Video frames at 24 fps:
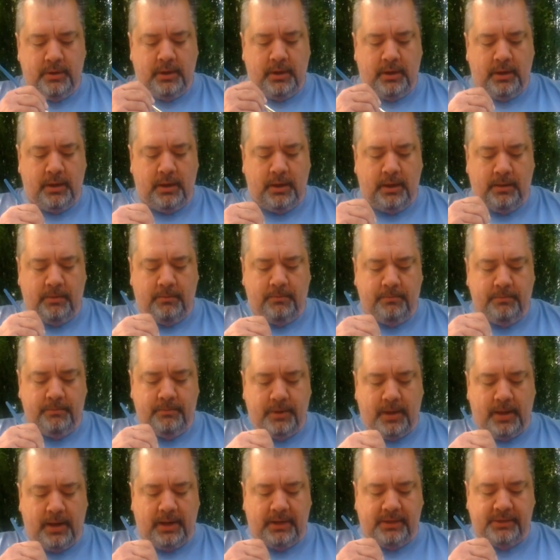
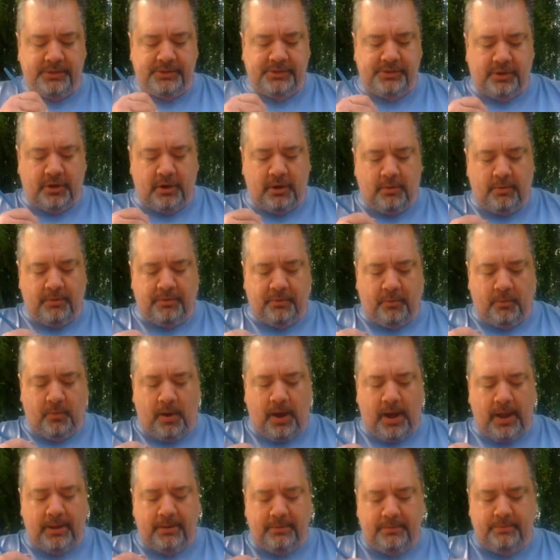I like to start with a
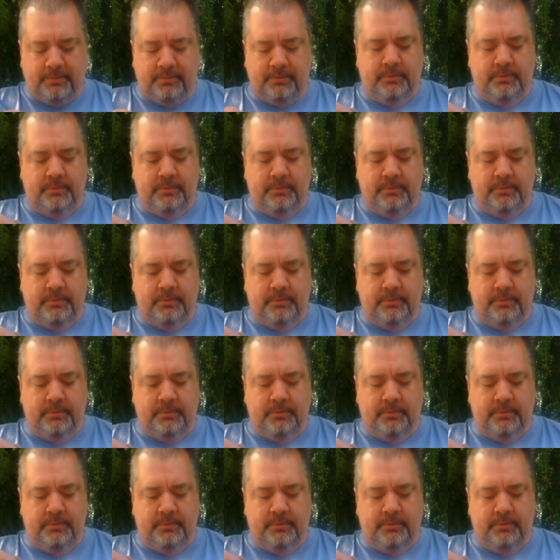white.